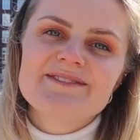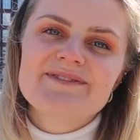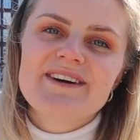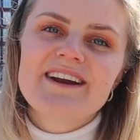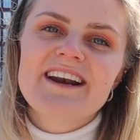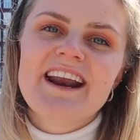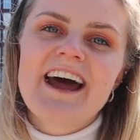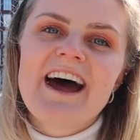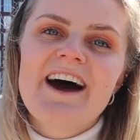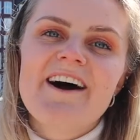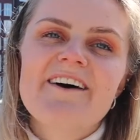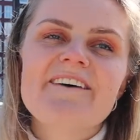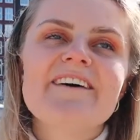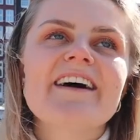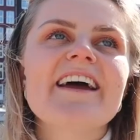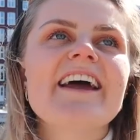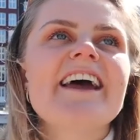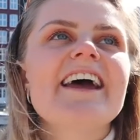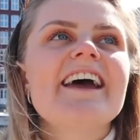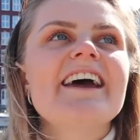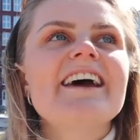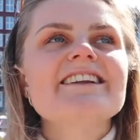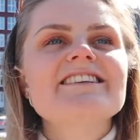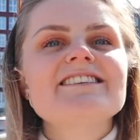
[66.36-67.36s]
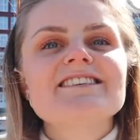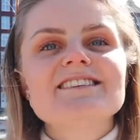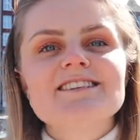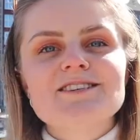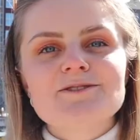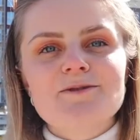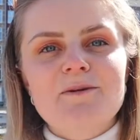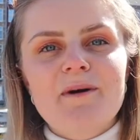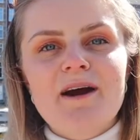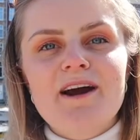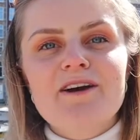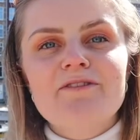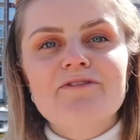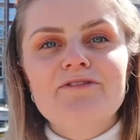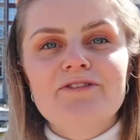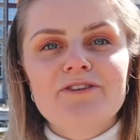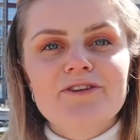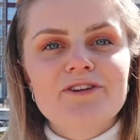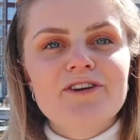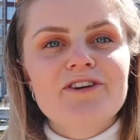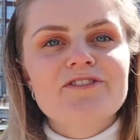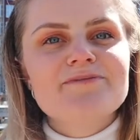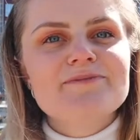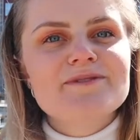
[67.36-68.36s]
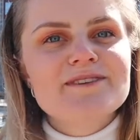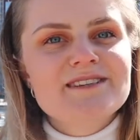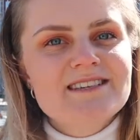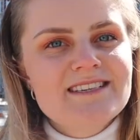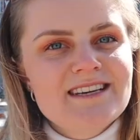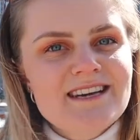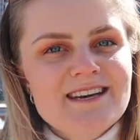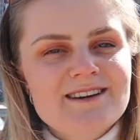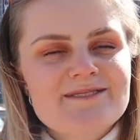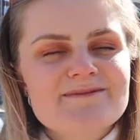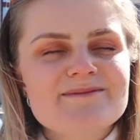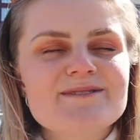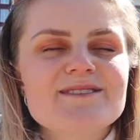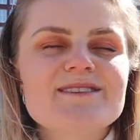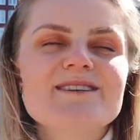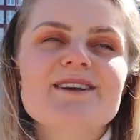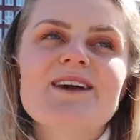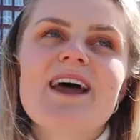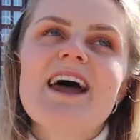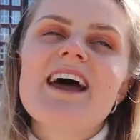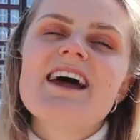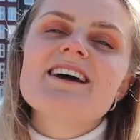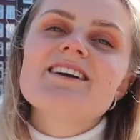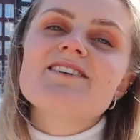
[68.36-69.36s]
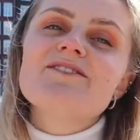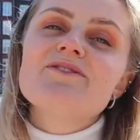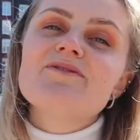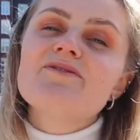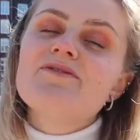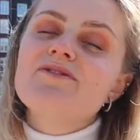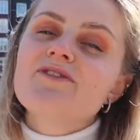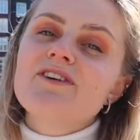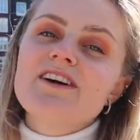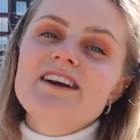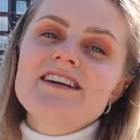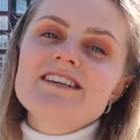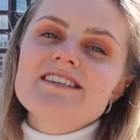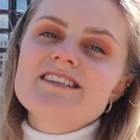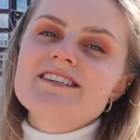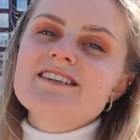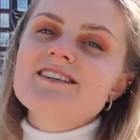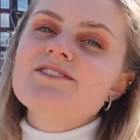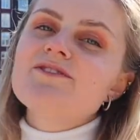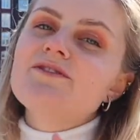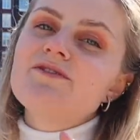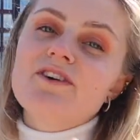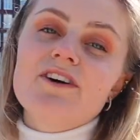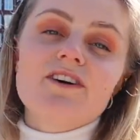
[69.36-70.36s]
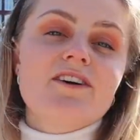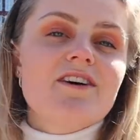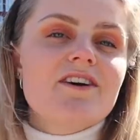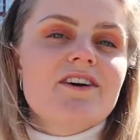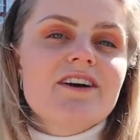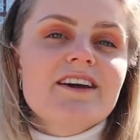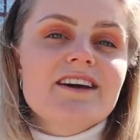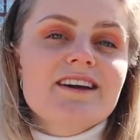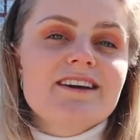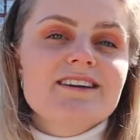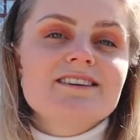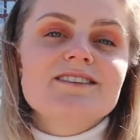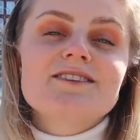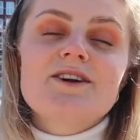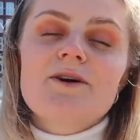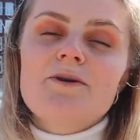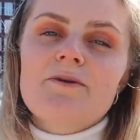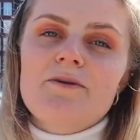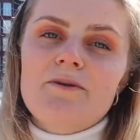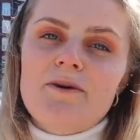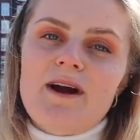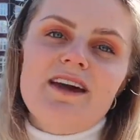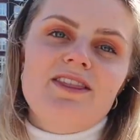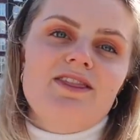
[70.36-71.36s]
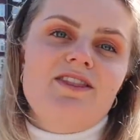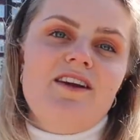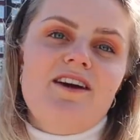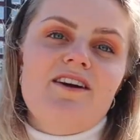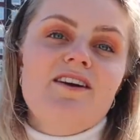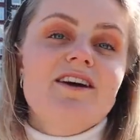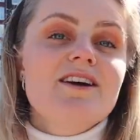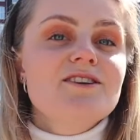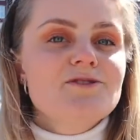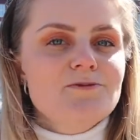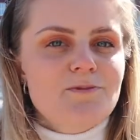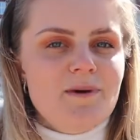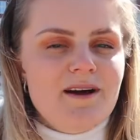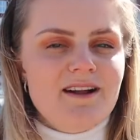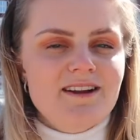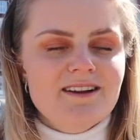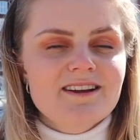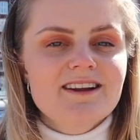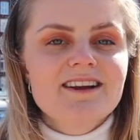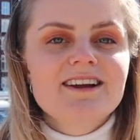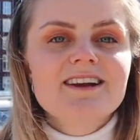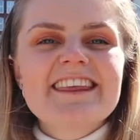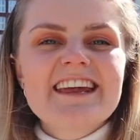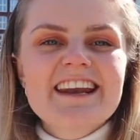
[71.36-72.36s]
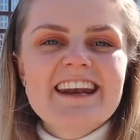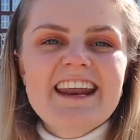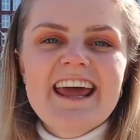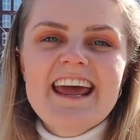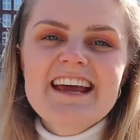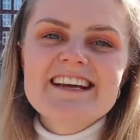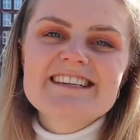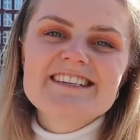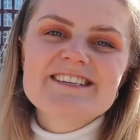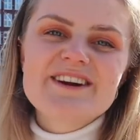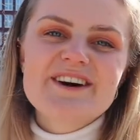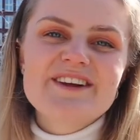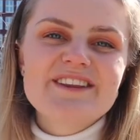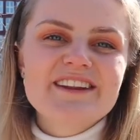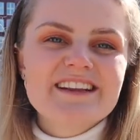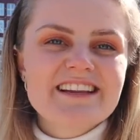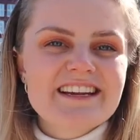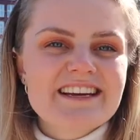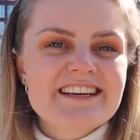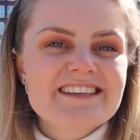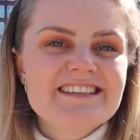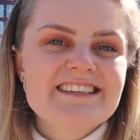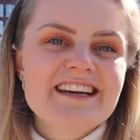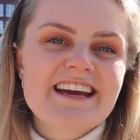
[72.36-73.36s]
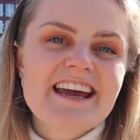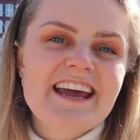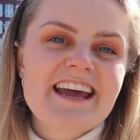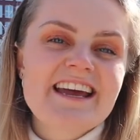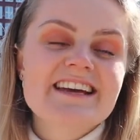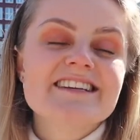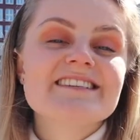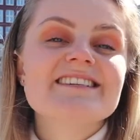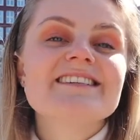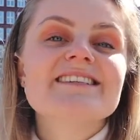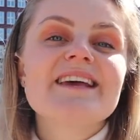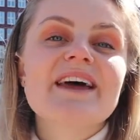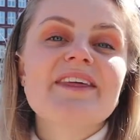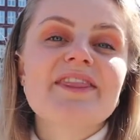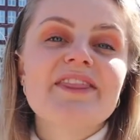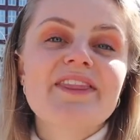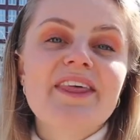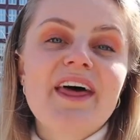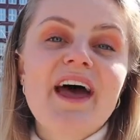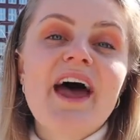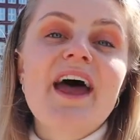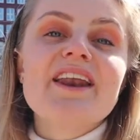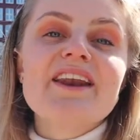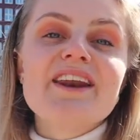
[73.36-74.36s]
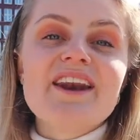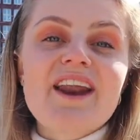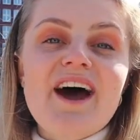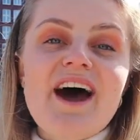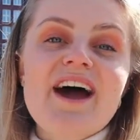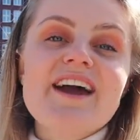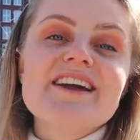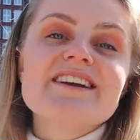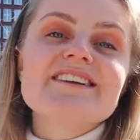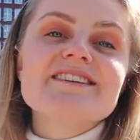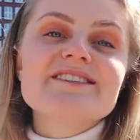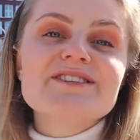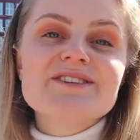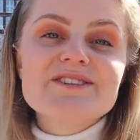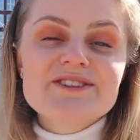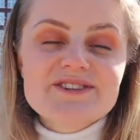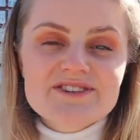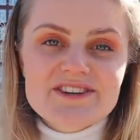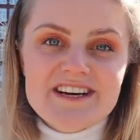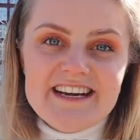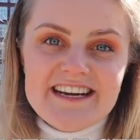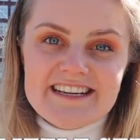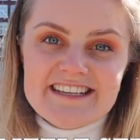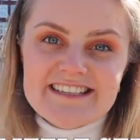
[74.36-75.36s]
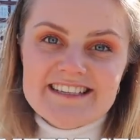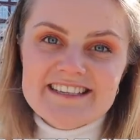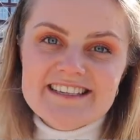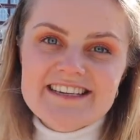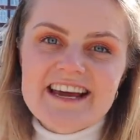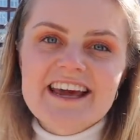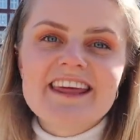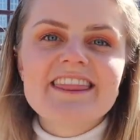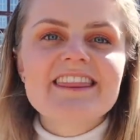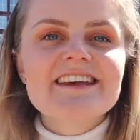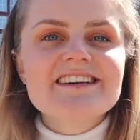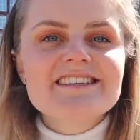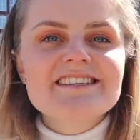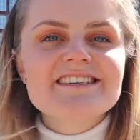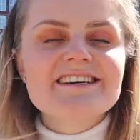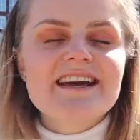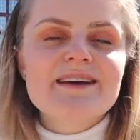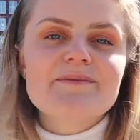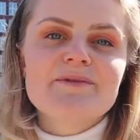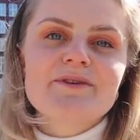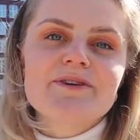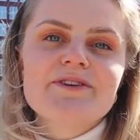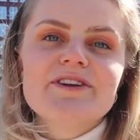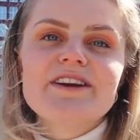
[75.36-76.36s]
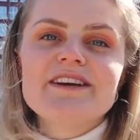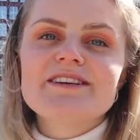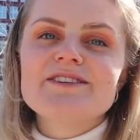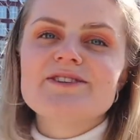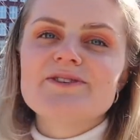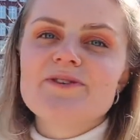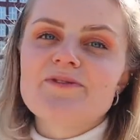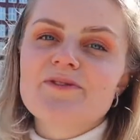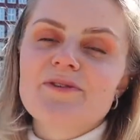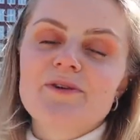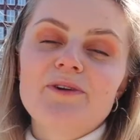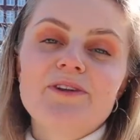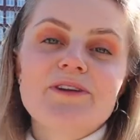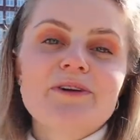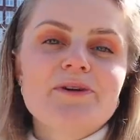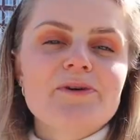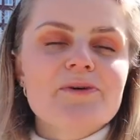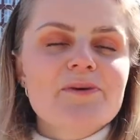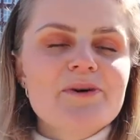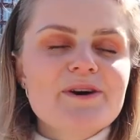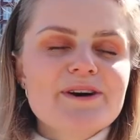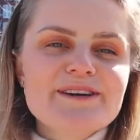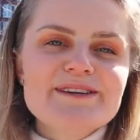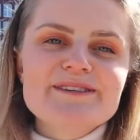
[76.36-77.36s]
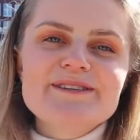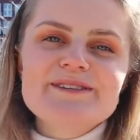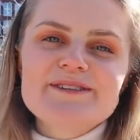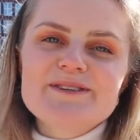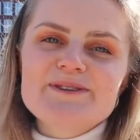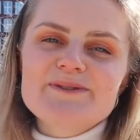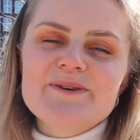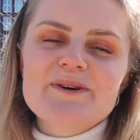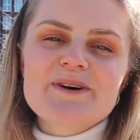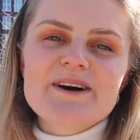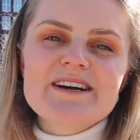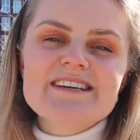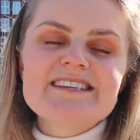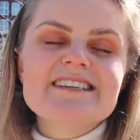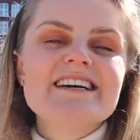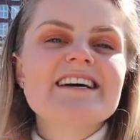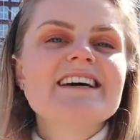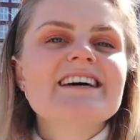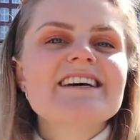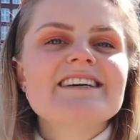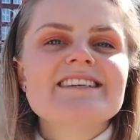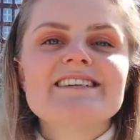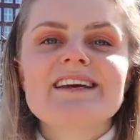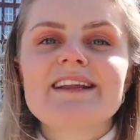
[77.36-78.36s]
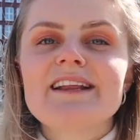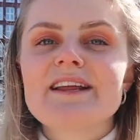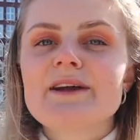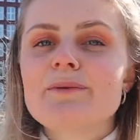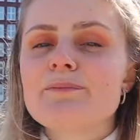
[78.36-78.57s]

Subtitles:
by now, it's a square full of museums. And for an instant, Van Gogh is right there as well. The next on the list is the 9 Streets. This neighborhood is known for all the quirky stores, selling